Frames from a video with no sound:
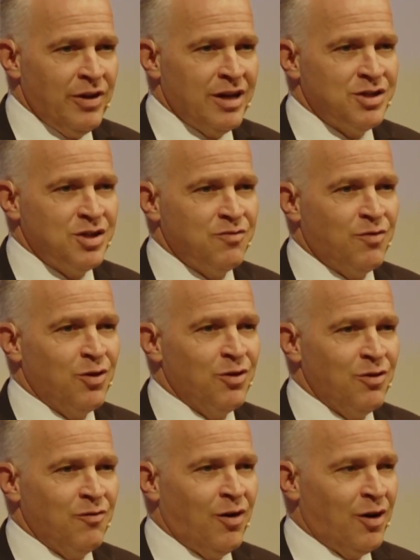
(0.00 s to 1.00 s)
That's as
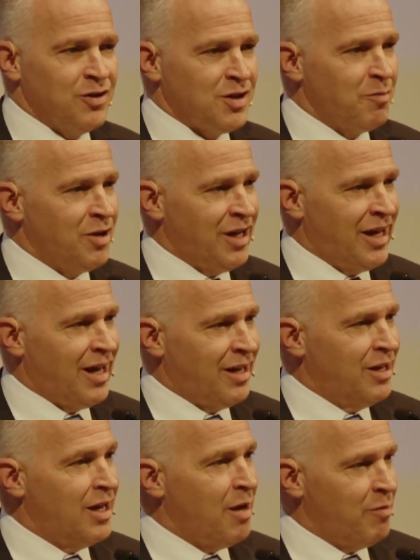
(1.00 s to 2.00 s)
far as I'm going to get
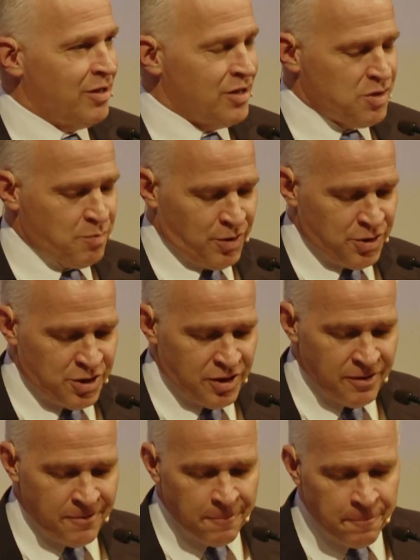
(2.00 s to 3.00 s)
in naming this
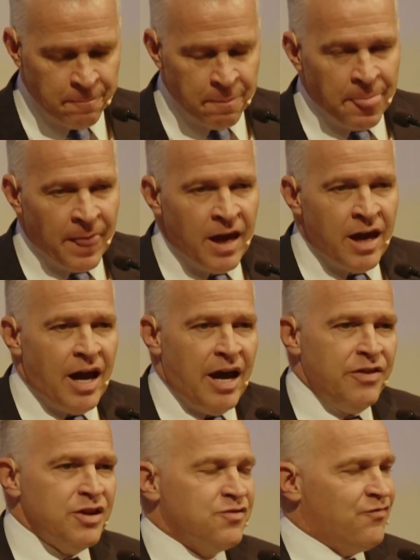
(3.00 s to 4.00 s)
person.
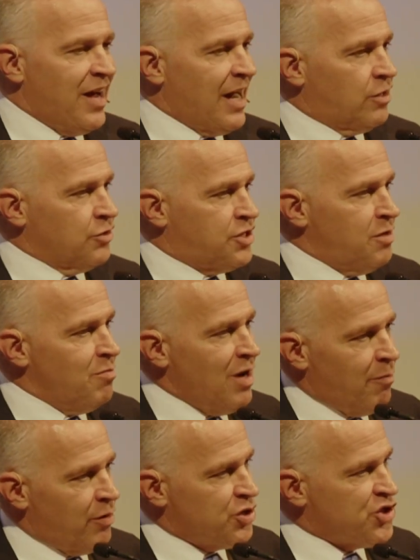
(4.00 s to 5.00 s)
And this faculty
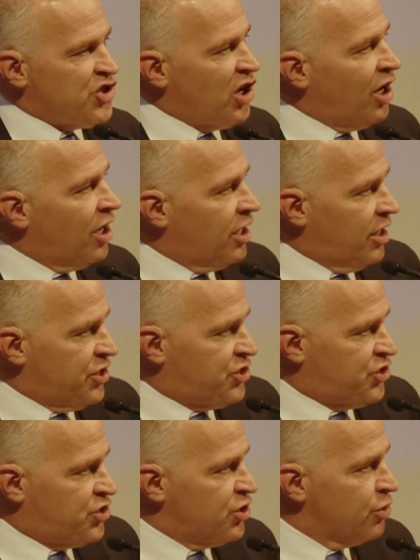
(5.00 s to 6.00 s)
member saw a
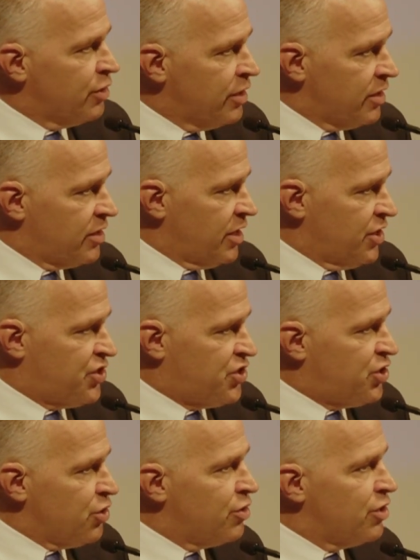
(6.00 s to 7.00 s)
student
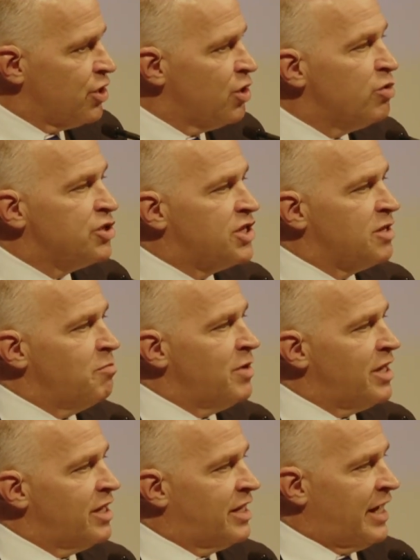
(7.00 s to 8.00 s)
who was
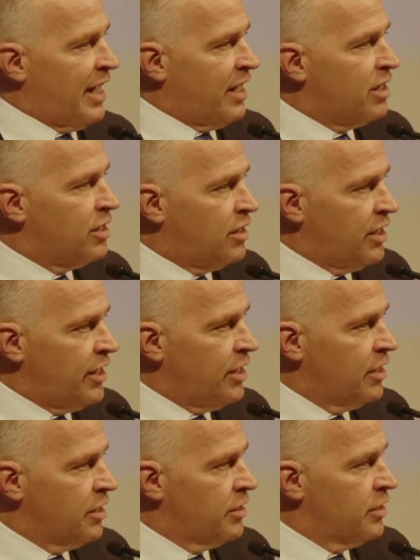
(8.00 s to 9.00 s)
admitted
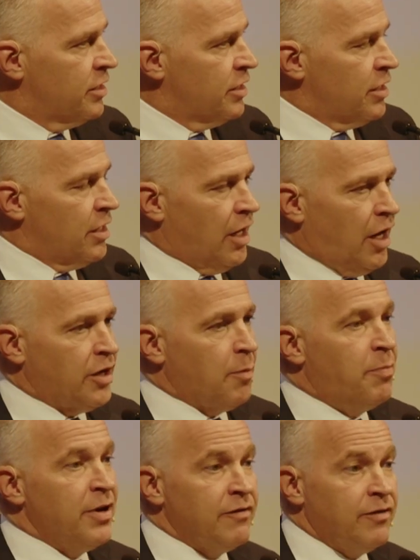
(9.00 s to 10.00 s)
candidly on a
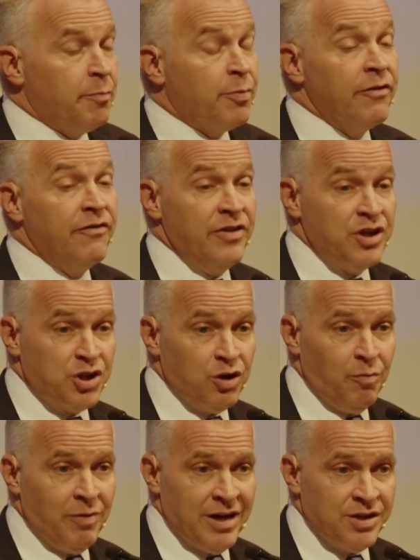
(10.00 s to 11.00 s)
bit of a
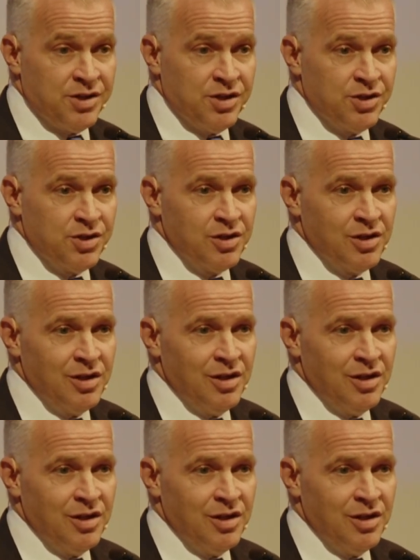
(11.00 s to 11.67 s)
provisional basis.